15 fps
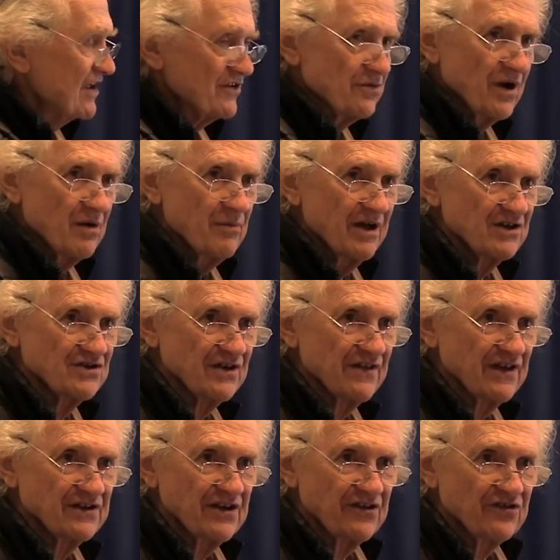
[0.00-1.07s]
That's what I mentioned.
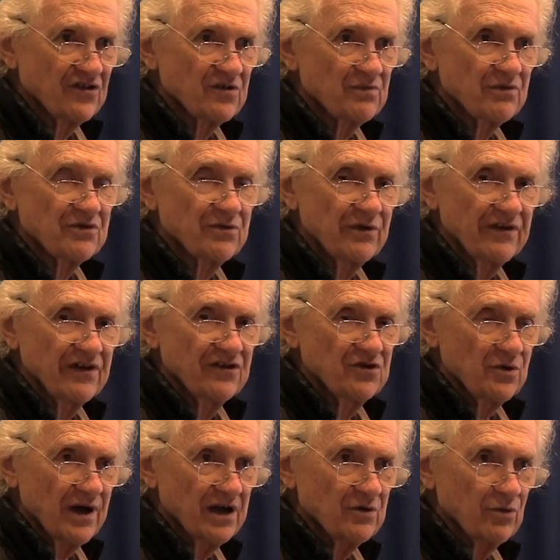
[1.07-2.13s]
The distance between the
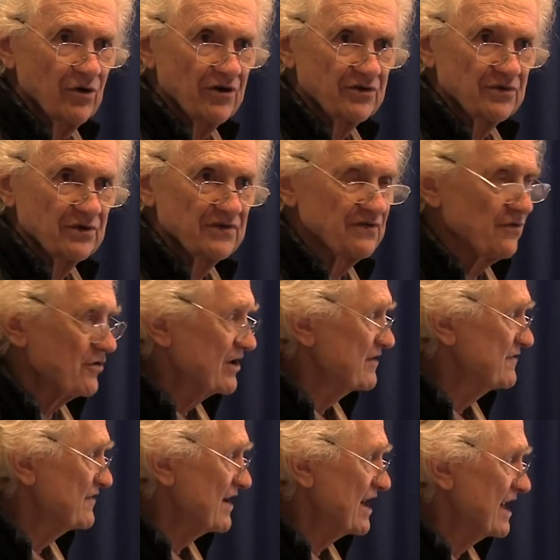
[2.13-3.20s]
2 end walls was
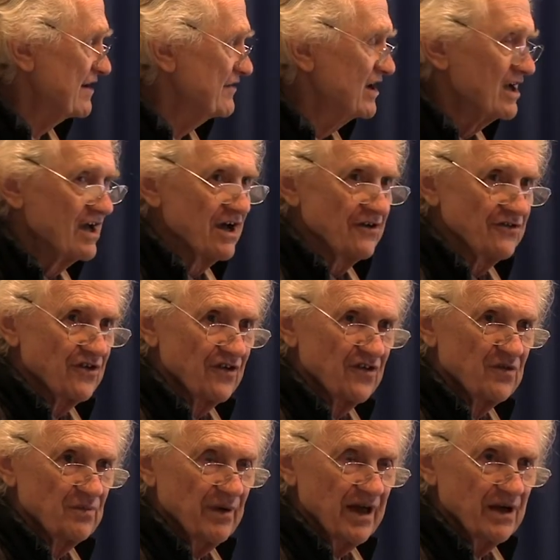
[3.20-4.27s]
45, so the
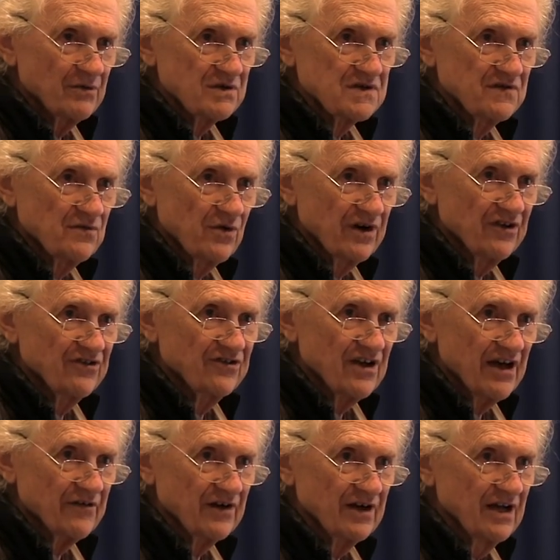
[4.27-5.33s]
span was
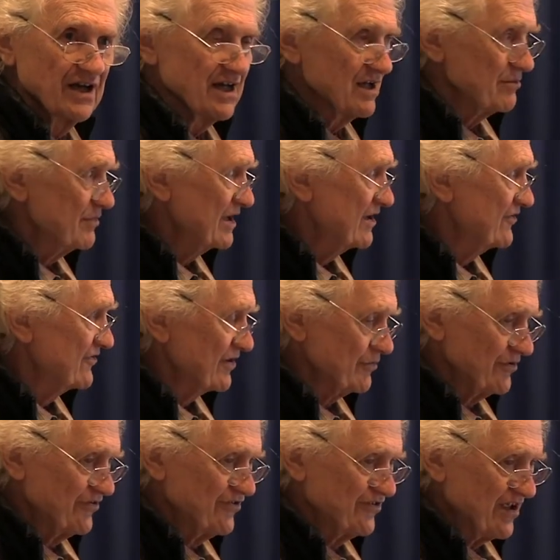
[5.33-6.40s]
47. Means it
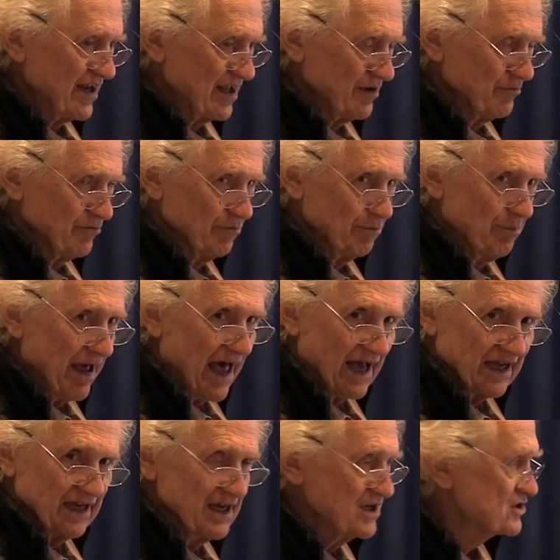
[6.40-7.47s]
was sitting
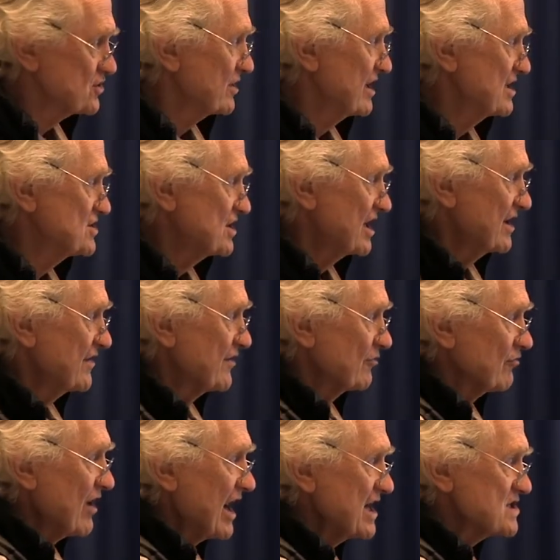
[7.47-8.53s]
back an inch on each end. The
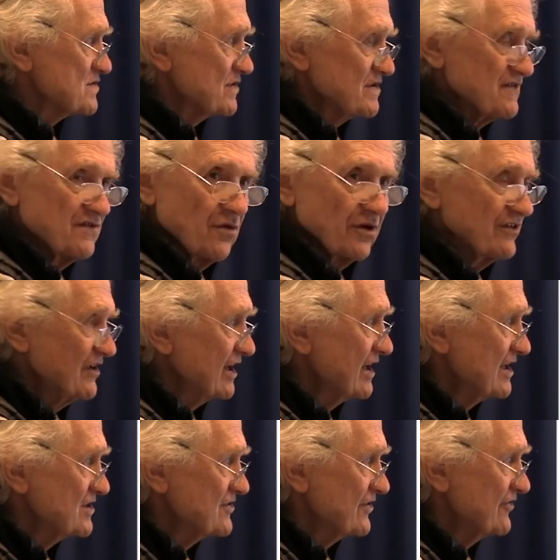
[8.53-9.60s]
rise was 14
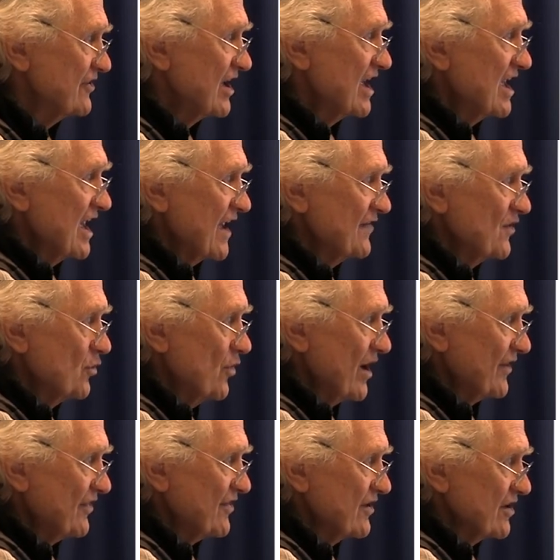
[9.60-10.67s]
inches, and the
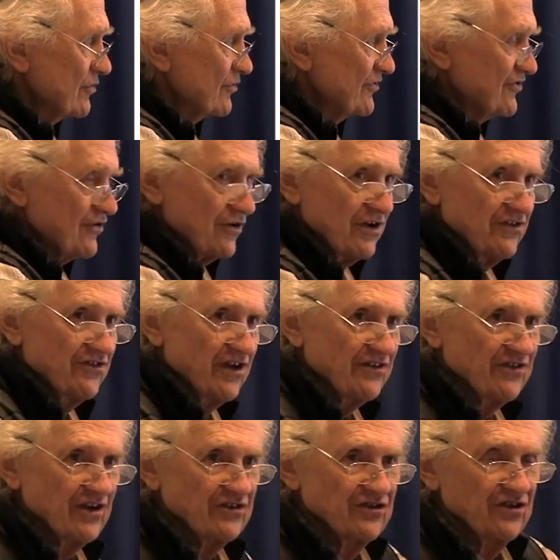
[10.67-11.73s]
width was
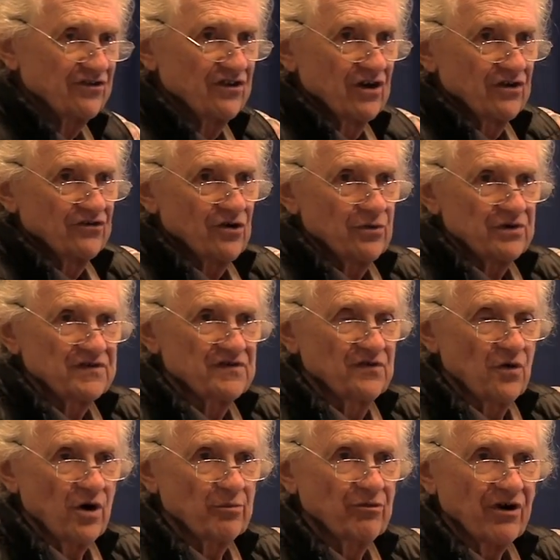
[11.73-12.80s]
36 inches, so it was
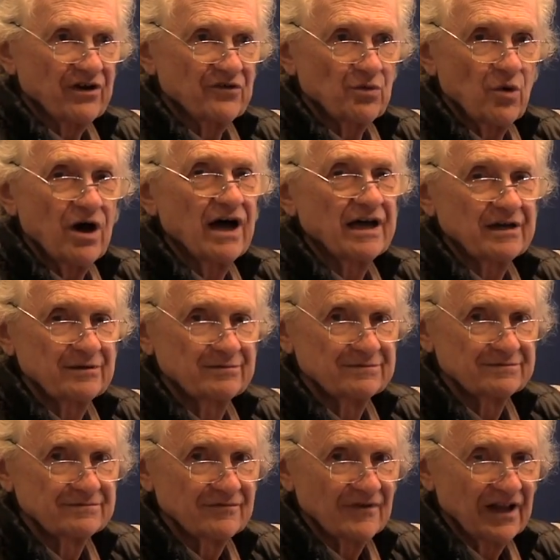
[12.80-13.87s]
4 bricks wide.
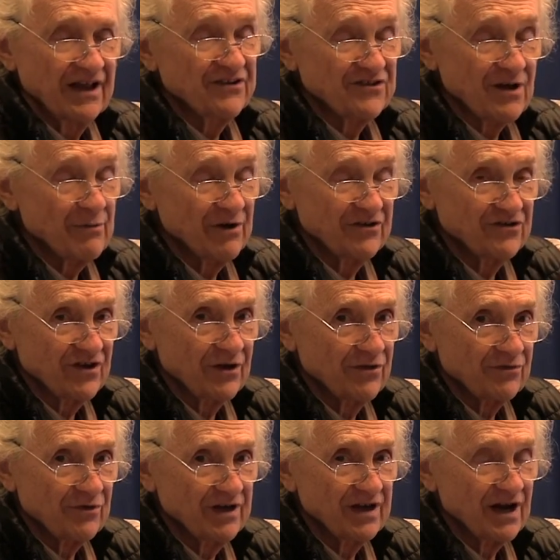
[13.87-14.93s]
Last time I said
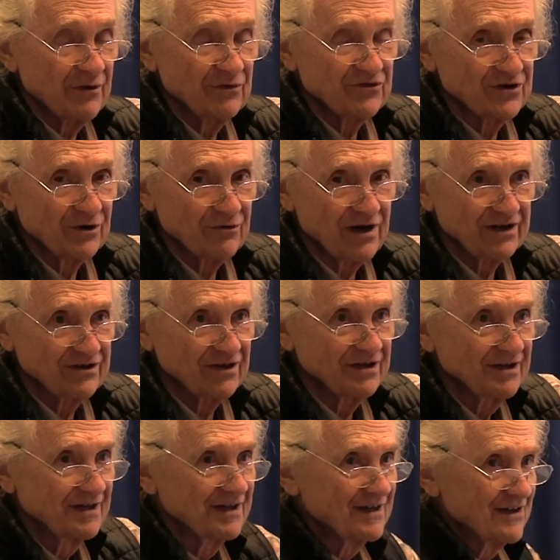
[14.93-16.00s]
3 and I was
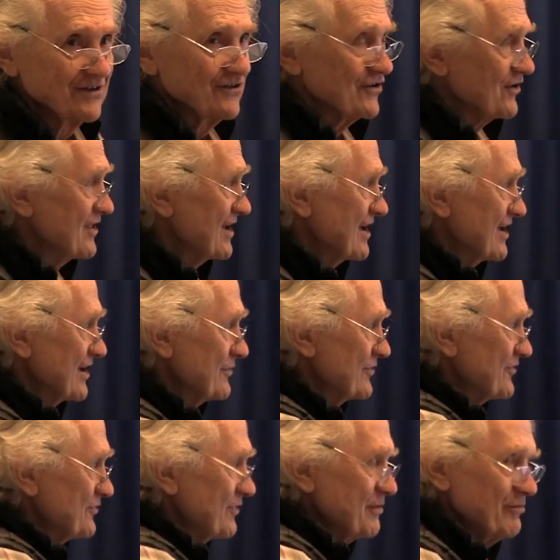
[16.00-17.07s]
corrected. So it
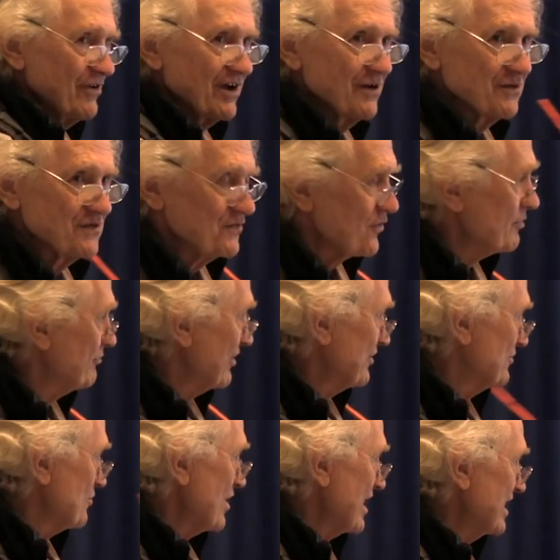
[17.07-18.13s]
was 4
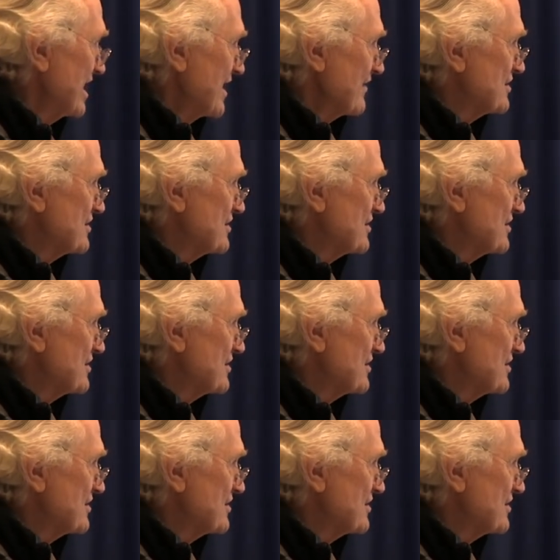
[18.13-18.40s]
bricks wide.